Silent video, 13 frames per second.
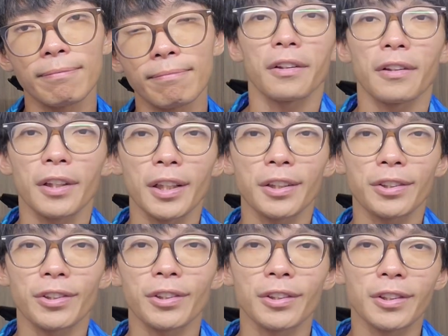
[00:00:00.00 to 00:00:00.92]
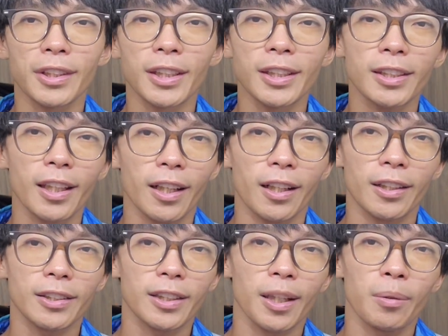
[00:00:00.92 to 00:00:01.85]
Alright, so these are
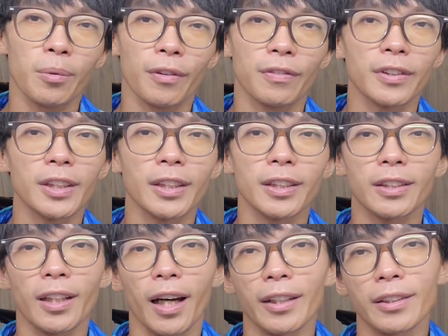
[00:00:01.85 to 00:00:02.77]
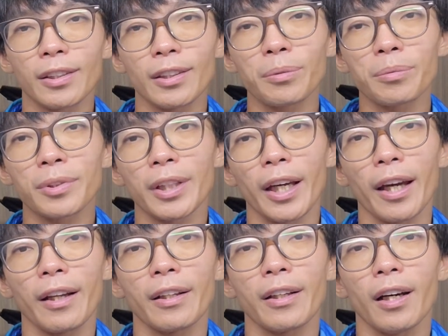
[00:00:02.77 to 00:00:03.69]
some of these items
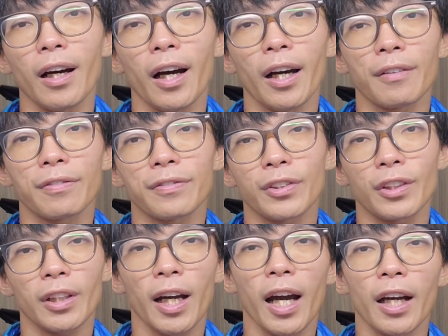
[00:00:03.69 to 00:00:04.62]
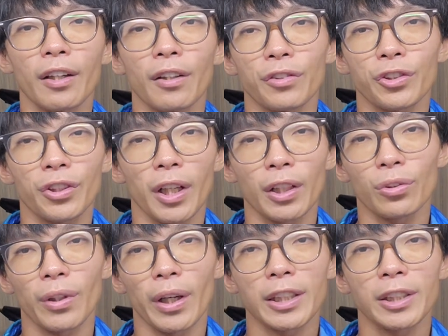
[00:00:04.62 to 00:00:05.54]
that I've kind of tried
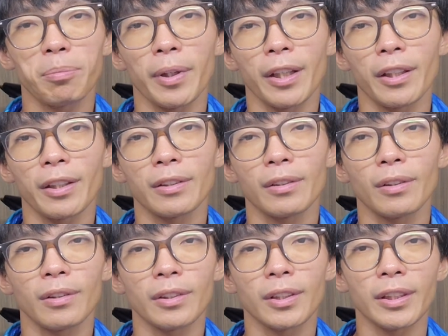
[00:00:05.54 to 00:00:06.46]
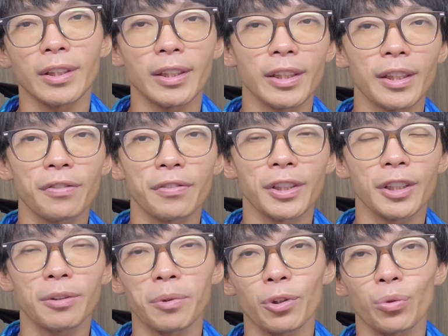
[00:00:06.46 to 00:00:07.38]
to explain the
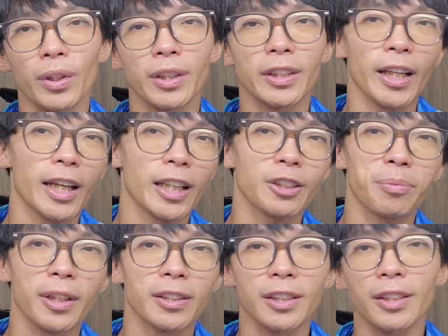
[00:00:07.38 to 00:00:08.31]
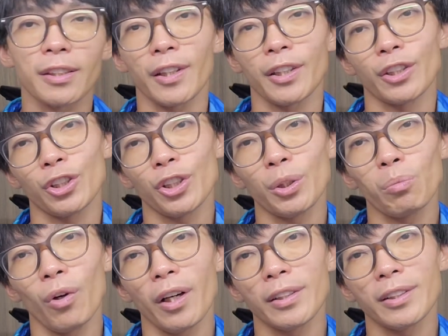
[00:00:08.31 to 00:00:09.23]
difference between the expensive and the cheap
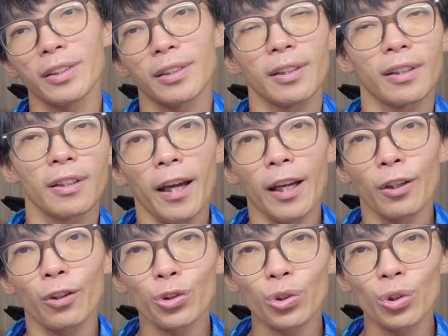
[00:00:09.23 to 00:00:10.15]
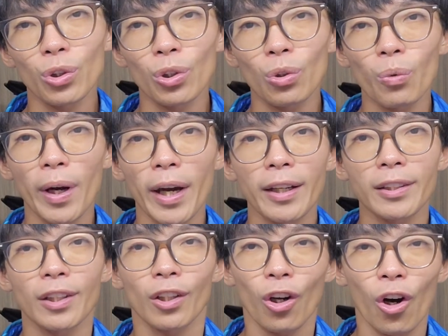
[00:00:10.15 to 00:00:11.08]
ones, and also where
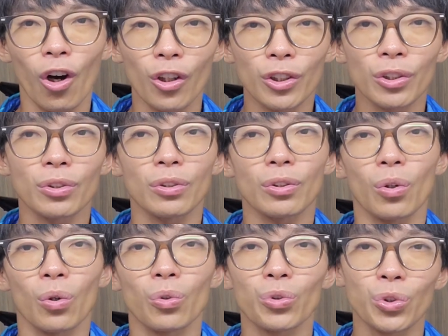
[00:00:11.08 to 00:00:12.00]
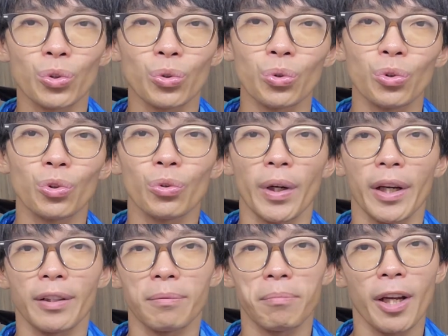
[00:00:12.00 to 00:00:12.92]
the cost goes to
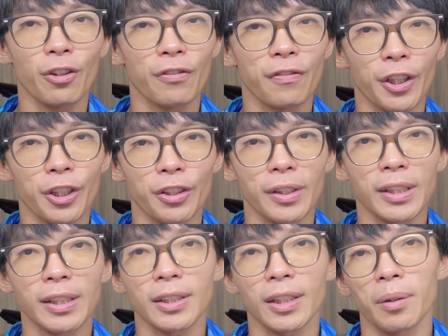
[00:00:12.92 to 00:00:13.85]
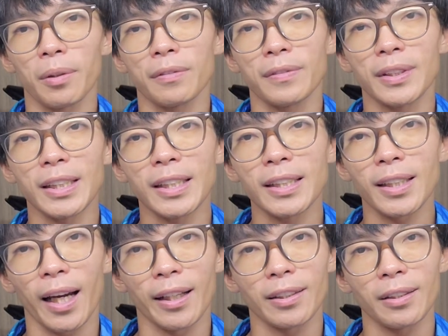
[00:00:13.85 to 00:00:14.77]
when manufacturing some of these
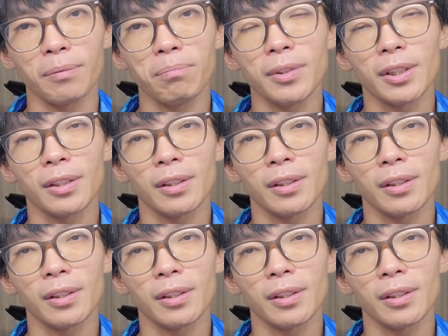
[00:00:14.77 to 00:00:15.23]
items.